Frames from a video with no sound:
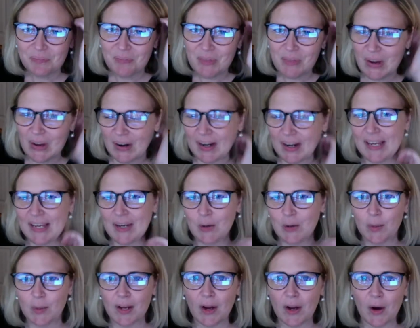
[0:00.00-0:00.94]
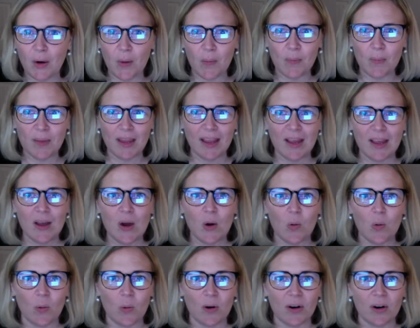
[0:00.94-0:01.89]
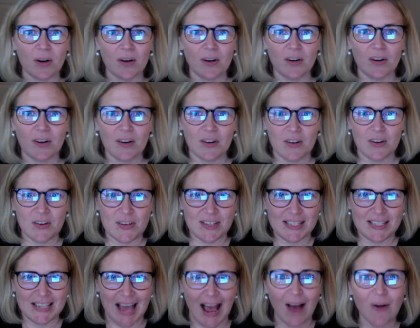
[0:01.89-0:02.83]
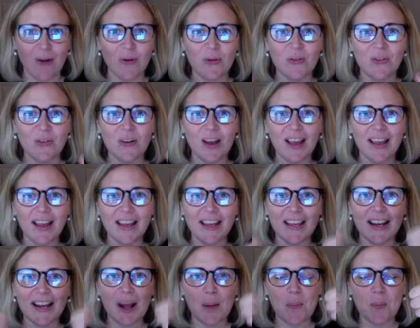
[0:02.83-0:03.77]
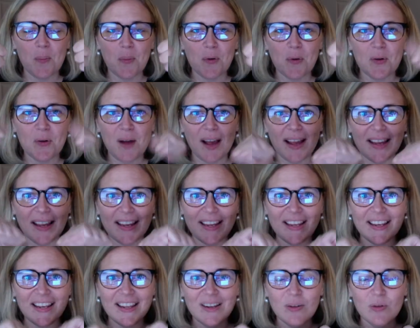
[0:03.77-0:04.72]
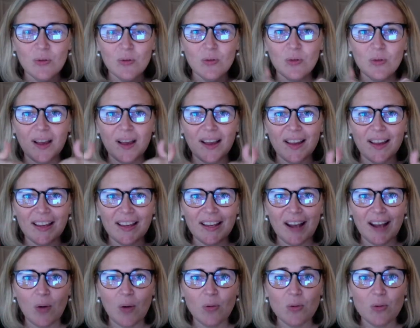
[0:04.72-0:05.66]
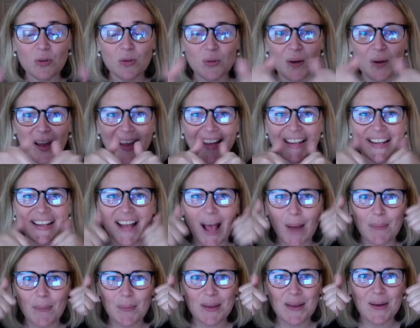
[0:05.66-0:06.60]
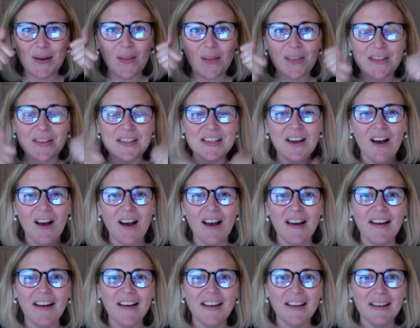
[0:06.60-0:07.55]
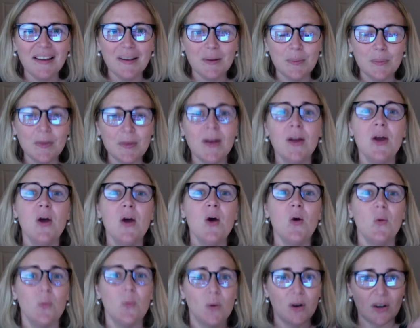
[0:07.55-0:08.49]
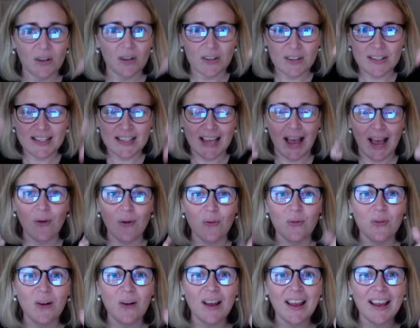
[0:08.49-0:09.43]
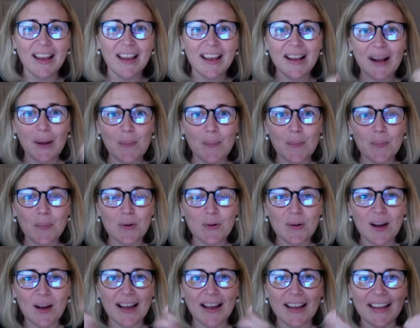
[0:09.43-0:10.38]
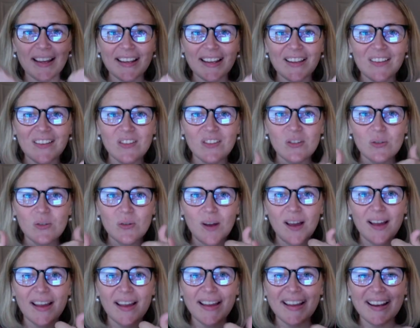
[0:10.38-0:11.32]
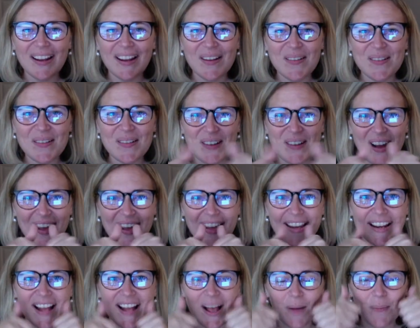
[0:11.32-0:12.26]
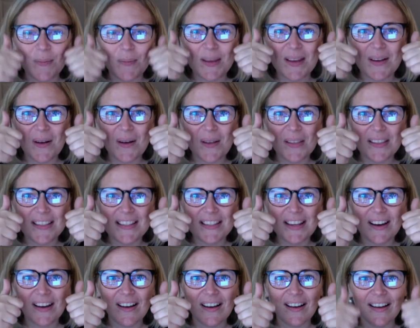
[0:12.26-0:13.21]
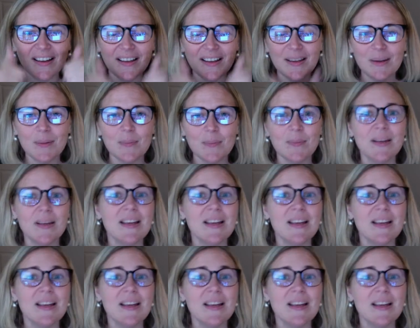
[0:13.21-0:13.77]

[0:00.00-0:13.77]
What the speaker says: All right, here we go. We're down, right, upright, in, right, out, right, happy all the time. We're down, right, upright, in, right, out, right, happy all the time.